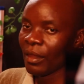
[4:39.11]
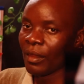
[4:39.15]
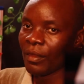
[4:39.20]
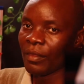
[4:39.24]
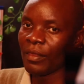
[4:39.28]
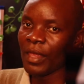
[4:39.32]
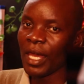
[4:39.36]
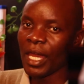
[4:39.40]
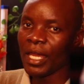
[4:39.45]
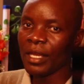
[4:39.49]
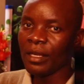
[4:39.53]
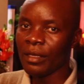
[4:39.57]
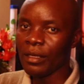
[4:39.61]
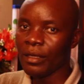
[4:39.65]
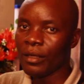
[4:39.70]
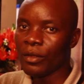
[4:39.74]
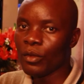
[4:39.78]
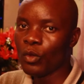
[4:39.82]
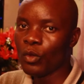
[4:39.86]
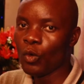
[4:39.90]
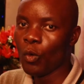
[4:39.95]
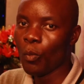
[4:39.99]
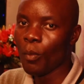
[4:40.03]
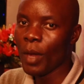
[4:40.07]
Then
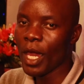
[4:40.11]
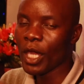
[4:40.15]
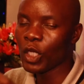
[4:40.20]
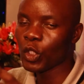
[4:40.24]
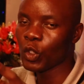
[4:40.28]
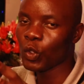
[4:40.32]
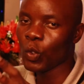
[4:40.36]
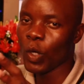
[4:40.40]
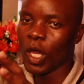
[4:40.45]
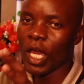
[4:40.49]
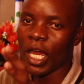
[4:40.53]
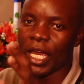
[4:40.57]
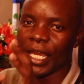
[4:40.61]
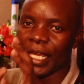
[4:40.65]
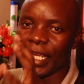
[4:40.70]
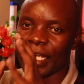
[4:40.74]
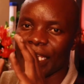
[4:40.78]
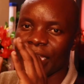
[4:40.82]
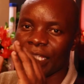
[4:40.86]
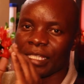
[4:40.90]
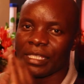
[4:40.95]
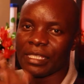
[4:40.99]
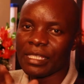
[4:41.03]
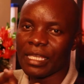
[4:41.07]
you make sure
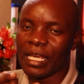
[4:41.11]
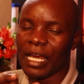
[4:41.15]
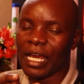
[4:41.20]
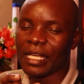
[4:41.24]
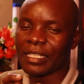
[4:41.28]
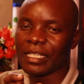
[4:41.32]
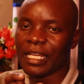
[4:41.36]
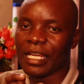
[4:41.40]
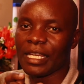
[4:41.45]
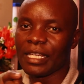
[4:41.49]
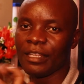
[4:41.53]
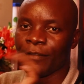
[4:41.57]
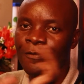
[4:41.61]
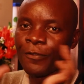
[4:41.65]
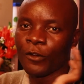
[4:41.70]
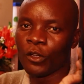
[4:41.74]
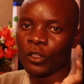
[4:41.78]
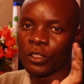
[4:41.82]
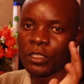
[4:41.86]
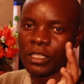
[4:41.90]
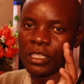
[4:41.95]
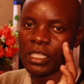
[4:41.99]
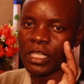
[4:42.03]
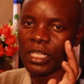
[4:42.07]
it's at a default
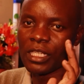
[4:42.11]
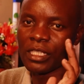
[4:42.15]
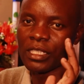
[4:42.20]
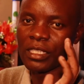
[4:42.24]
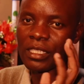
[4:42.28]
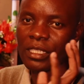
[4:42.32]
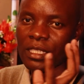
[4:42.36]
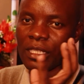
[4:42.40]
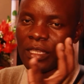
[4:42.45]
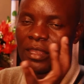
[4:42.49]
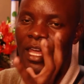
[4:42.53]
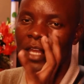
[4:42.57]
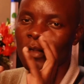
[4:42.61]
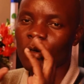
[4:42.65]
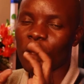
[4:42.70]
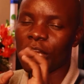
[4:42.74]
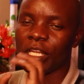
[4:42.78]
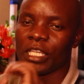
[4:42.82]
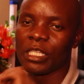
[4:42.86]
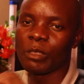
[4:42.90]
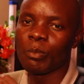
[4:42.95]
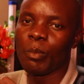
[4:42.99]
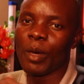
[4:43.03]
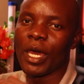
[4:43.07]
state. That one
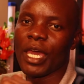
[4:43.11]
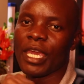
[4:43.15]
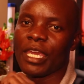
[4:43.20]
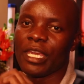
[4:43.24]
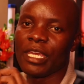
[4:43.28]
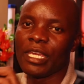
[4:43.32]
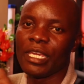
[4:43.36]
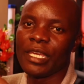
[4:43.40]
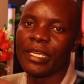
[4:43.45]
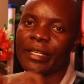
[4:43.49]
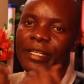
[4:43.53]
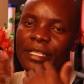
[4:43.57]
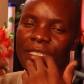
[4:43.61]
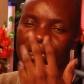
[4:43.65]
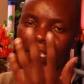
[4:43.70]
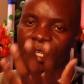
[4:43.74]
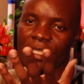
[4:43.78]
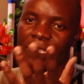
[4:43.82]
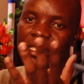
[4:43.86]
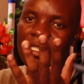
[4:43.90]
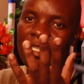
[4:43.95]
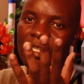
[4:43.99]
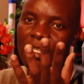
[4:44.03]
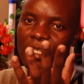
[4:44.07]
is by
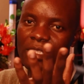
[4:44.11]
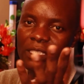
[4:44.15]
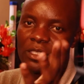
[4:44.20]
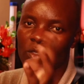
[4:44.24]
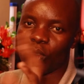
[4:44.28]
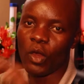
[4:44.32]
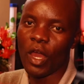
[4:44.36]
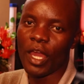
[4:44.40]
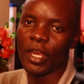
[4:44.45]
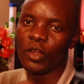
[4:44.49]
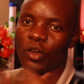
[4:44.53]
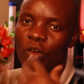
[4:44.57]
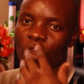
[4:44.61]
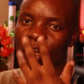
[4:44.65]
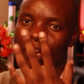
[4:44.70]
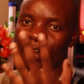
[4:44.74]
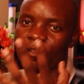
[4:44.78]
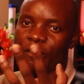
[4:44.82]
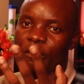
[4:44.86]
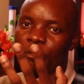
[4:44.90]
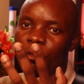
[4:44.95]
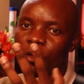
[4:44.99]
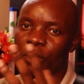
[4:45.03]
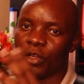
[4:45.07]
resetting it. So I know
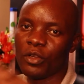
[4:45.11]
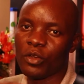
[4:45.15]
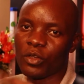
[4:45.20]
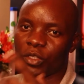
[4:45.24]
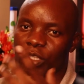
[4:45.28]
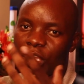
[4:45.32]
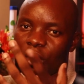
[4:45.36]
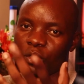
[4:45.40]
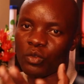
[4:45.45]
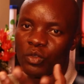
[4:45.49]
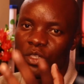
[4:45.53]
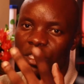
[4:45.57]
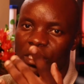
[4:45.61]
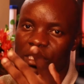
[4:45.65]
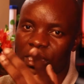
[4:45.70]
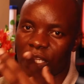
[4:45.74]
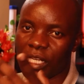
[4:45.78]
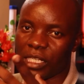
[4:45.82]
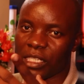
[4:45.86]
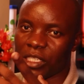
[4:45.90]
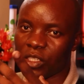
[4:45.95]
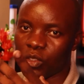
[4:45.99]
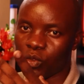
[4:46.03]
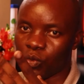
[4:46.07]
everybody knows how to
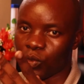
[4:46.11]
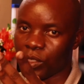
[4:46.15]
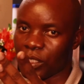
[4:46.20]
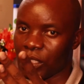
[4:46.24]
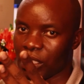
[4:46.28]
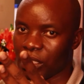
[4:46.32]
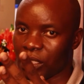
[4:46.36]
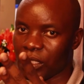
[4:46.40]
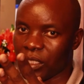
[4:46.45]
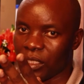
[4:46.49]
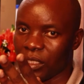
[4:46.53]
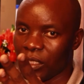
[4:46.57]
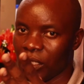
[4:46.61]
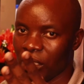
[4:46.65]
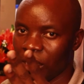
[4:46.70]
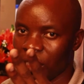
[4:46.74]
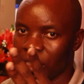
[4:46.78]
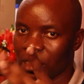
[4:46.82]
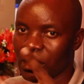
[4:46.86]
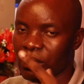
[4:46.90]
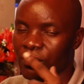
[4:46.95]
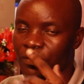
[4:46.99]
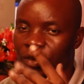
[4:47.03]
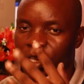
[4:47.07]
reset to 60.
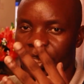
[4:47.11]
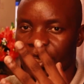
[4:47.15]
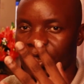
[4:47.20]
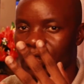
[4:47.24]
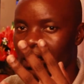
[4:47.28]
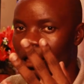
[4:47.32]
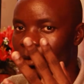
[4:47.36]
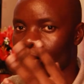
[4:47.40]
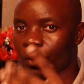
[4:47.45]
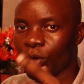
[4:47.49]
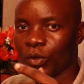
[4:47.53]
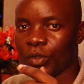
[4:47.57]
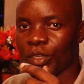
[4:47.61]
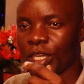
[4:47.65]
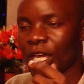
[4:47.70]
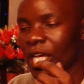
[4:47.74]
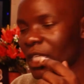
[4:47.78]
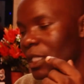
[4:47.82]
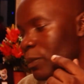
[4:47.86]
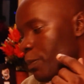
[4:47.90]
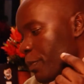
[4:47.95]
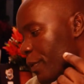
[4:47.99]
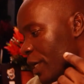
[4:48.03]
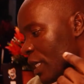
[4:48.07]
It's very simple. You
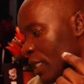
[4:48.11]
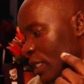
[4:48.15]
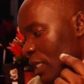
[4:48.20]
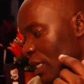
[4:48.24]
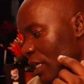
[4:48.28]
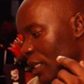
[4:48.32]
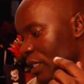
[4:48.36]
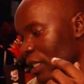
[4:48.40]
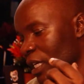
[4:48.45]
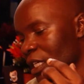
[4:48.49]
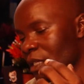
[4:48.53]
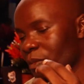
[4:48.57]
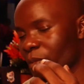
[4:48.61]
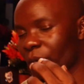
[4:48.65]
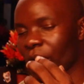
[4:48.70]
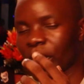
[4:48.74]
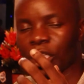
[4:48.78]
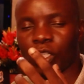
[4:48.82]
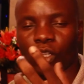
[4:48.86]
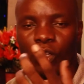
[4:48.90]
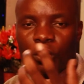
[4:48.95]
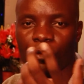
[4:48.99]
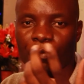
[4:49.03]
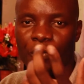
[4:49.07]
just press the reset
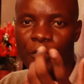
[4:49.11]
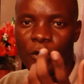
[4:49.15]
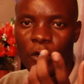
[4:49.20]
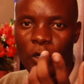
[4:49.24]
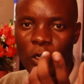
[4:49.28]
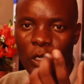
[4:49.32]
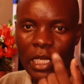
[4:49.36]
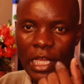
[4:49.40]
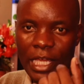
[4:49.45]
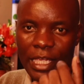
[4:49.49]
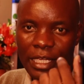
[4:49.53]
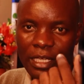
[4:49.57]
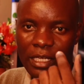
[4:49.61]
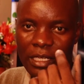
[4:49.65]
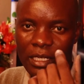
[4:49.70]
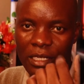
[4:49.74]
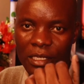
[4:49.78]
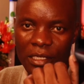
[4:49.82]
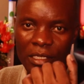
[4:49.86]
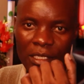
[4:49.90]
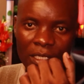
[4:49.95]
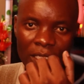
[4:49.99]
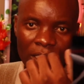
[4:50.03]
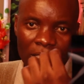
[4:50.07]
button for like
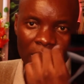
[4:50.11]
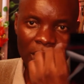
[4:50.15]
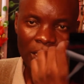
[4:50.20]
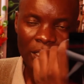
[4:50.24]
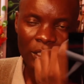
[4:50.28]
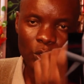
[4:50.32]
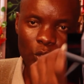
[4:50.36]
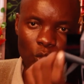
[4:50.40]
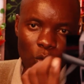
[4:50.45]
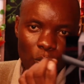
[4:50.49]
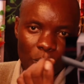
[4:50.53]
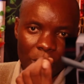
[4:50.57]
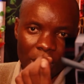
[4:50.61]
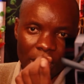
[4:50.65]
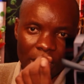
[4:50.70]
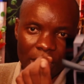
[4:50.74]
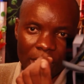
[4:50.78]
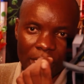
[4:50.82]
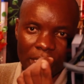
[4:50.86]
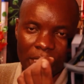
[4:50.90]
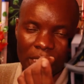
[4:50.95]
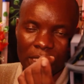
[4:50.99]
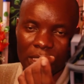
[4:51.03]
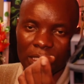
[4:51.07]
2
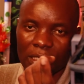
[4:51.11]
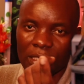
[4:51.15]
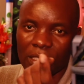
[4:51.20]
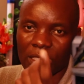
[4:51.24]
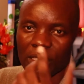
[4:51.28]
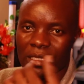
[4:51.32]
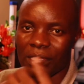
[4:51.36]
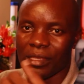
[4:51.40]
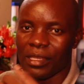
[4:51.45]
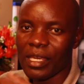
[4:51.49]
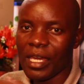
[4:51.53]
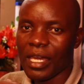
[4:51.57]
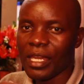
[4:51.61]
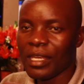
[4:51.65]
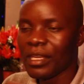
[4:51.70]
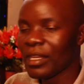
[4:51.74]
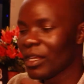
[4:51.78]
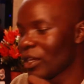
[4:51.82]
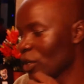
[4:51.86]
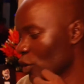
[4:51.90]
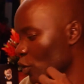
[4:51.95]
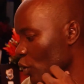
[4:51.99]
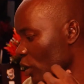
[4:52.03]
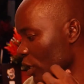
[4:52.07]
minutes. Then
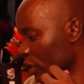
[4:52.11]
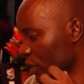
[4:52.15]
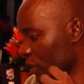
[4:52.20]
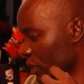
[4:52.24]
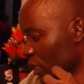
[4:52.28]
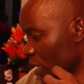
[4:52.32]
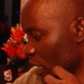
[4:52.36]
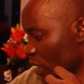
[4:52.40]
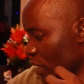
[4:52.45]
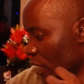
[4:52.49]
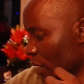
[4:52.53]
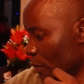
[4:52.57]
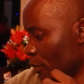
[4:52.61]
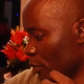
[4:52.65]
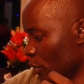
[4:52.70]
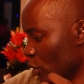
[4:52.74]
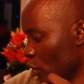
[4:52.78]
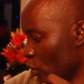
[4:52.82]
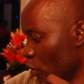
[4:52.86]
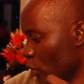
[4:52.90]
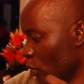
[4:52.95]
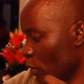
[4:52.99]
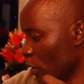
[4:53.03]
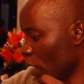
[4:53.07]
you'll see the
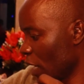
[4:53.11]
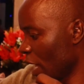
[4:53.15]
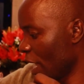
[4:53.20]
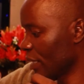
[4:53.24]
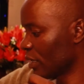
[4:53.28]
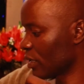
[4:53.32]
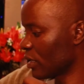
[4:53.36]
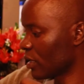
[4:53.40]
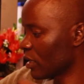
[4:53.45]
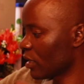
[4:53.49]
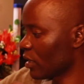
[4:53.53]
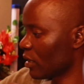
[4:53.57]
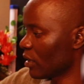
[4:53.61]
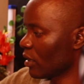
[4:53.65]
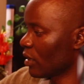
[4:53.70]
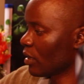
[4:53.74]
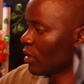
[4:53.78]
blue light.